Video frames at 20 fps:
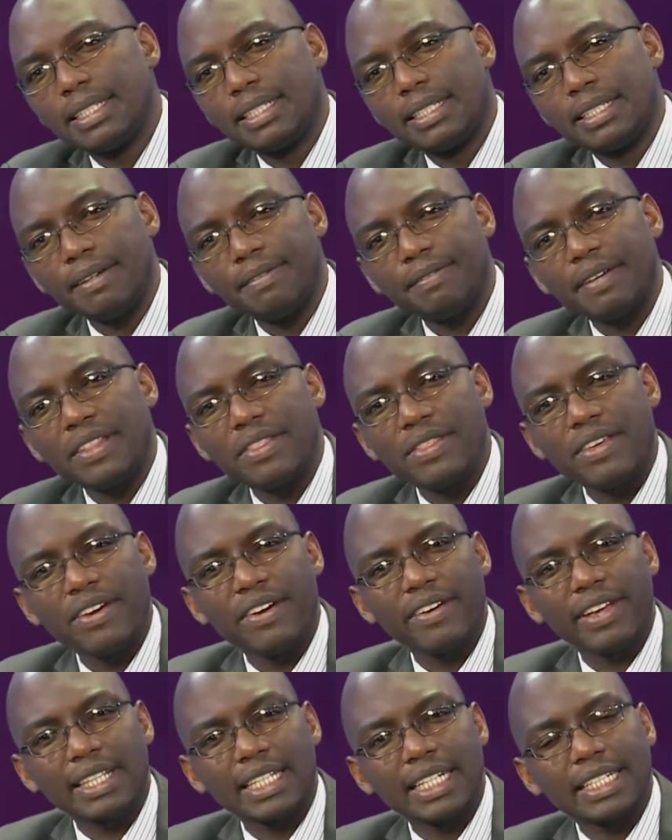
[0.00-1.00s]
different
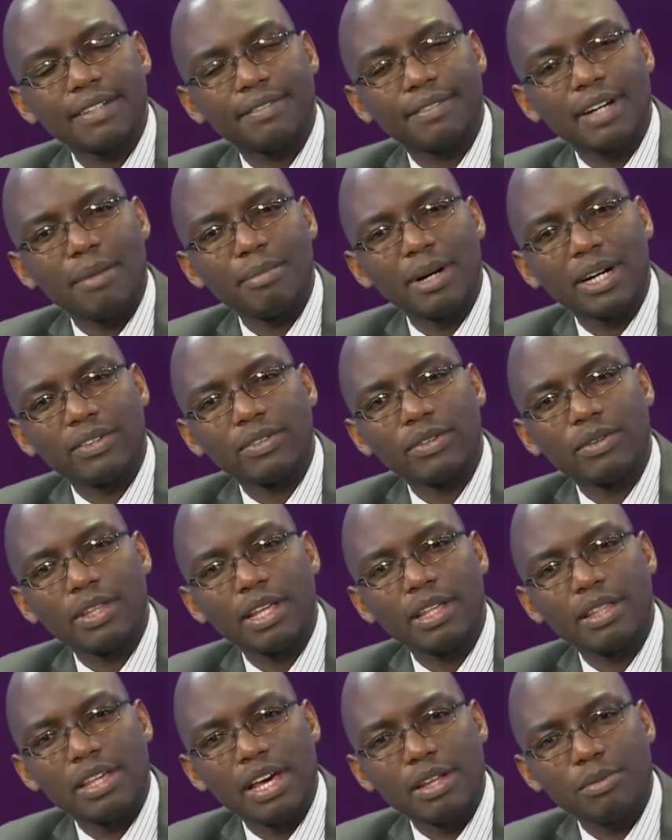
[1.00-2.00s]
theories that have come up,
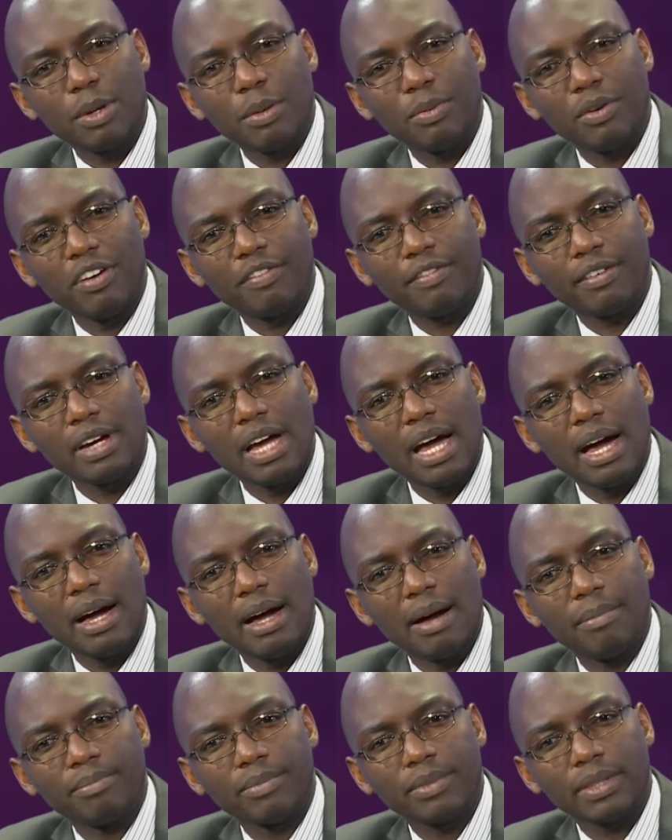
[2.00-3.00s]
that people
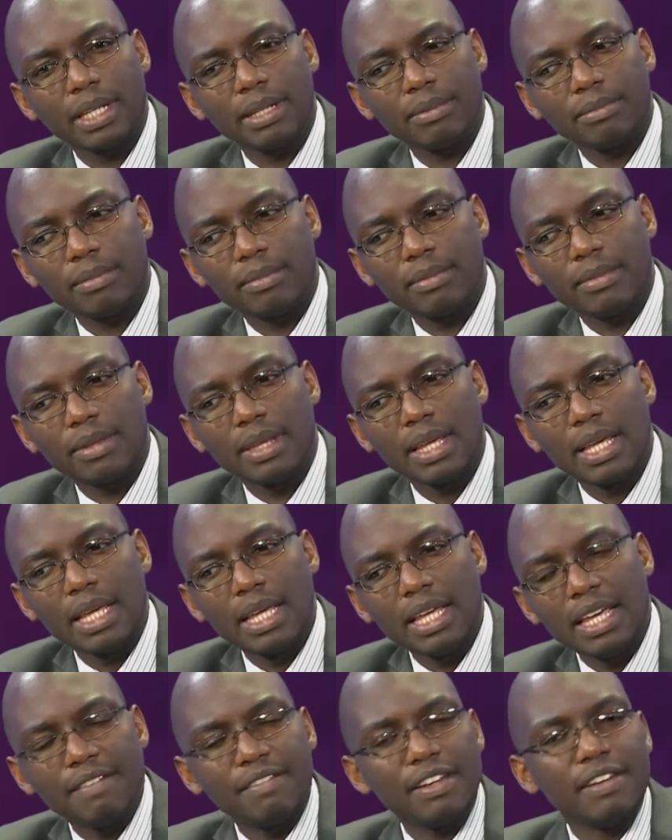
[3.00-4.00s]
have
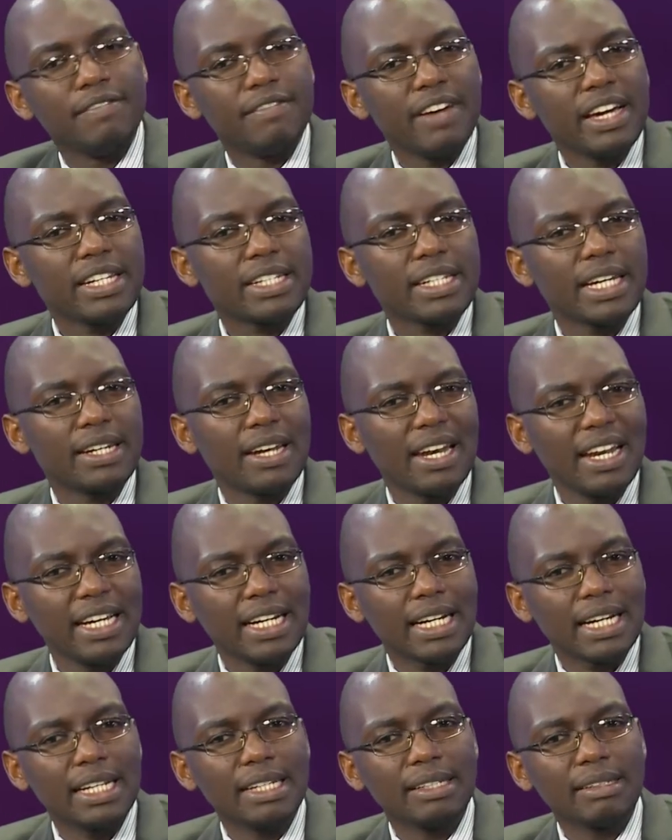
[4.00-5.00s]
invented
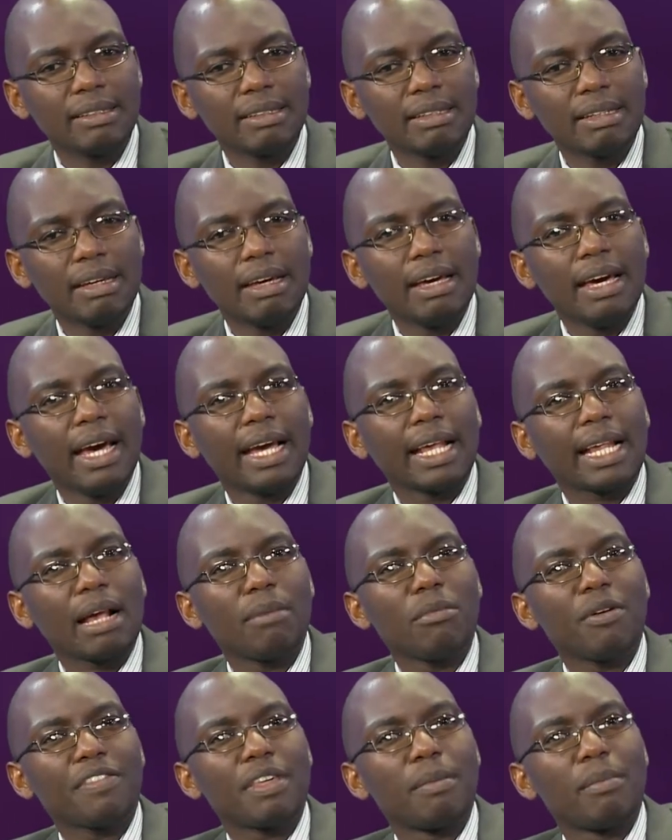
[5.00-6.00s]
lately. And
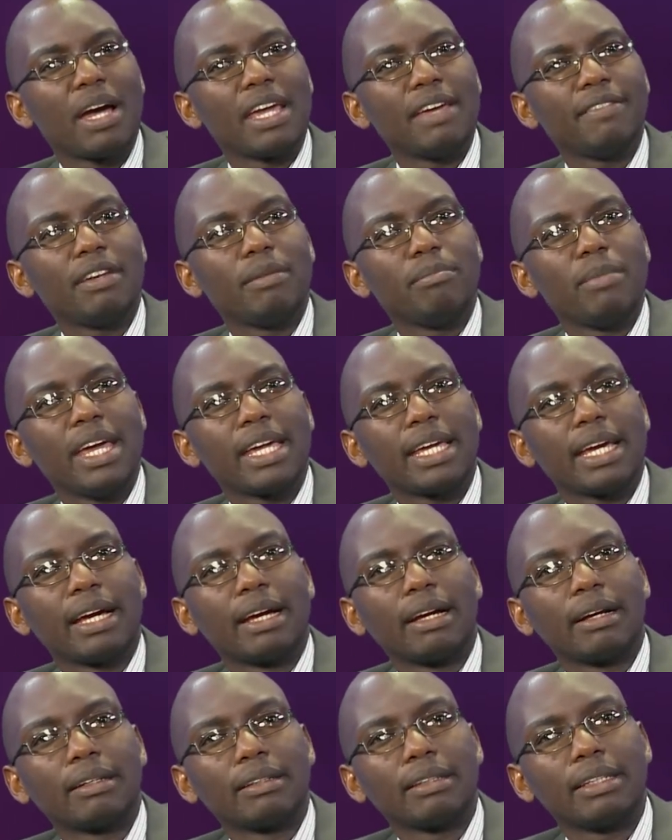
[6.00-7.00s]
some of them are even
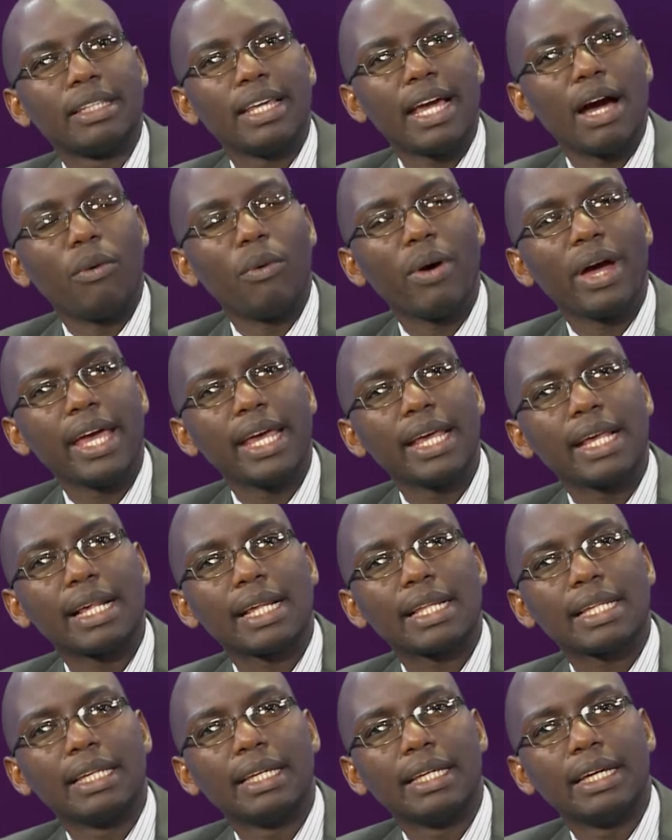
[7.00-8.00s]
making their
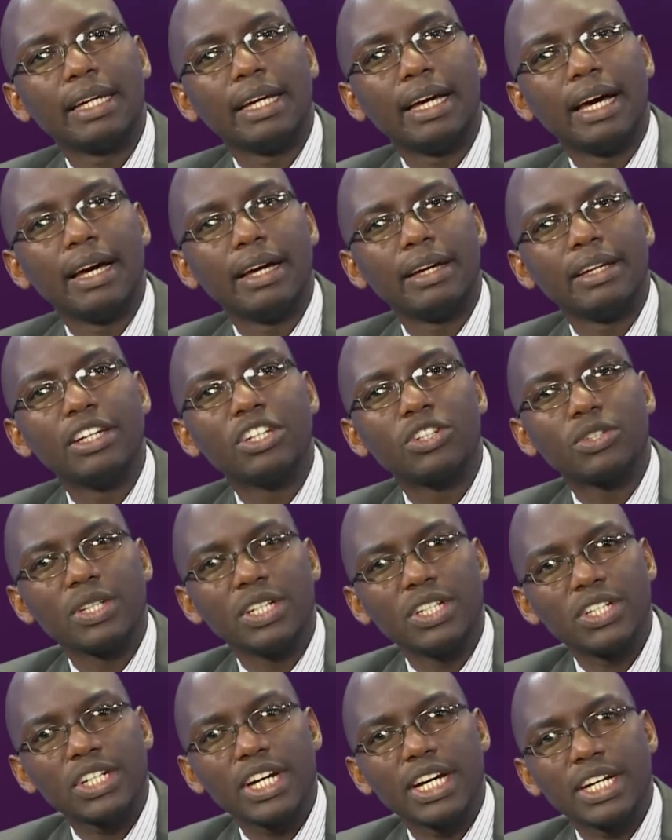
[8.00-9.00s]
ways into
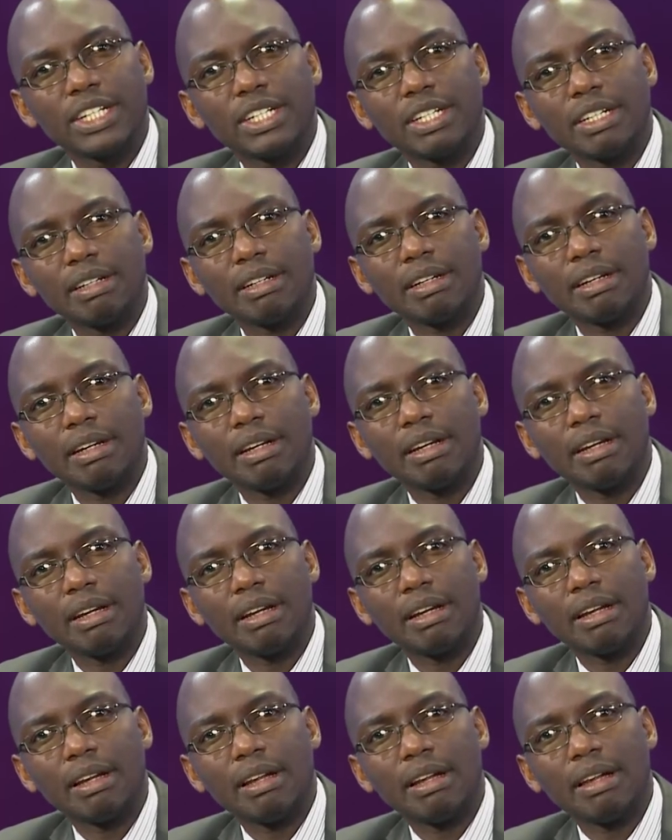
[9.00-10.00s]
the church.
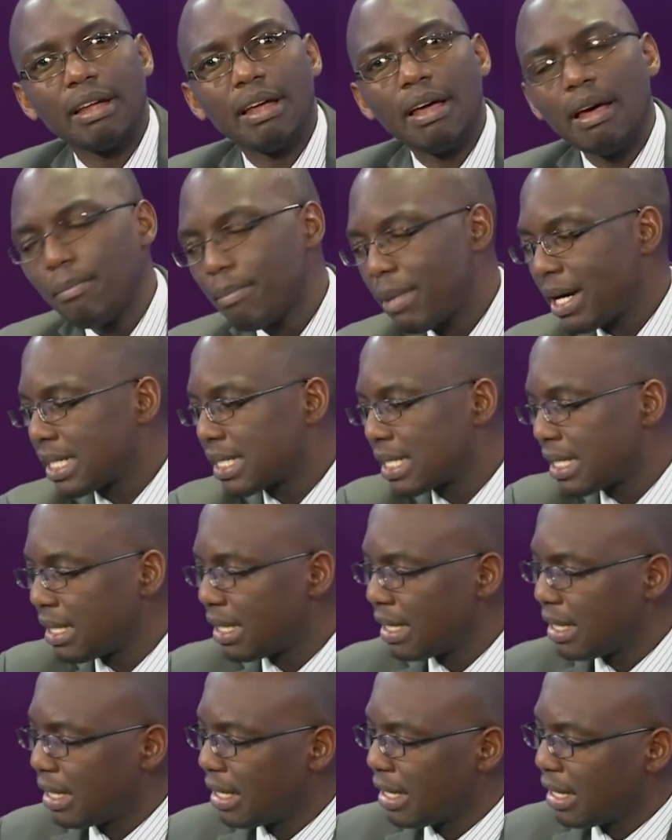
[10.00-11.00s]
But
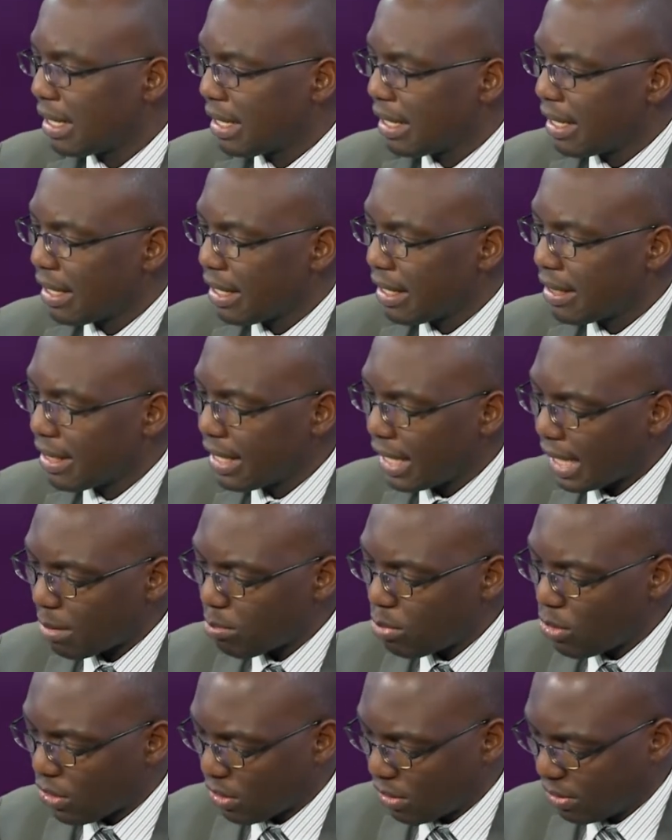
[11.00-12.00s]
this
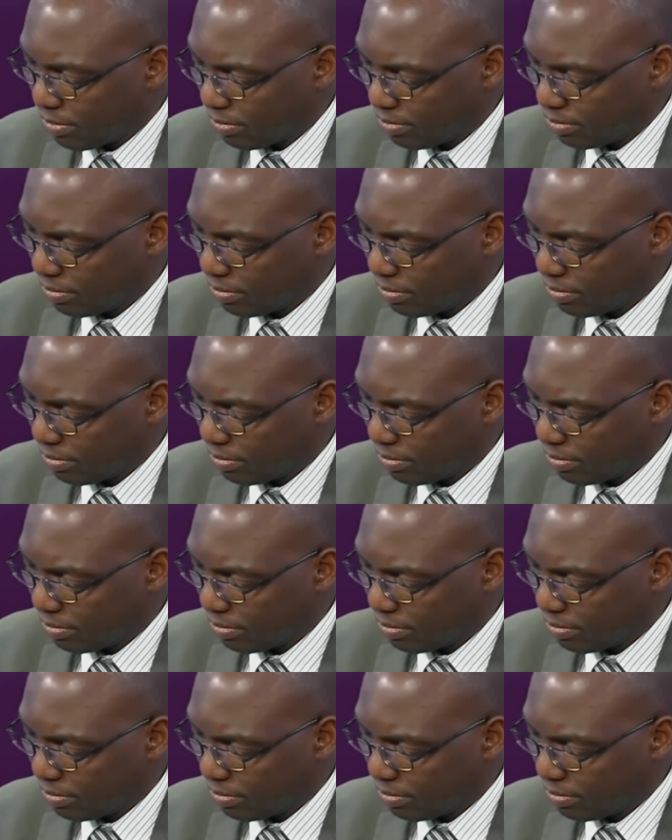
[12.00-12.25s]
book,